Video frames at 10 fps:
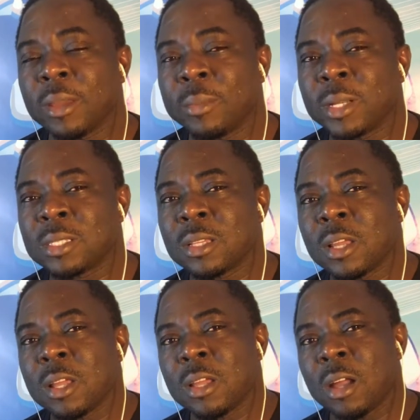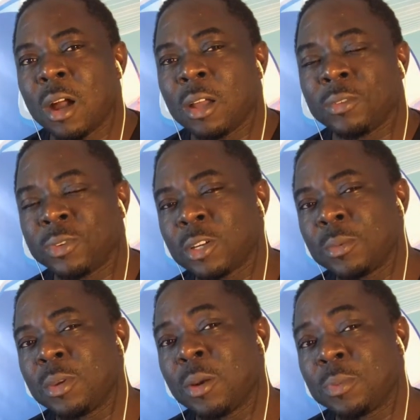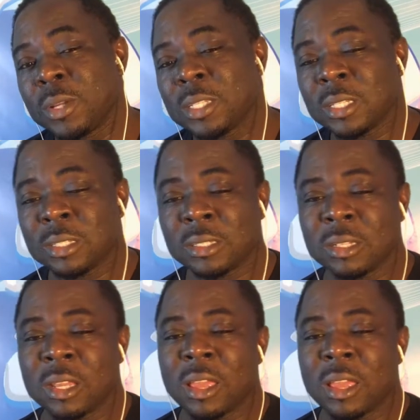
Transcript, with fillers: But uh, if you're going to be operating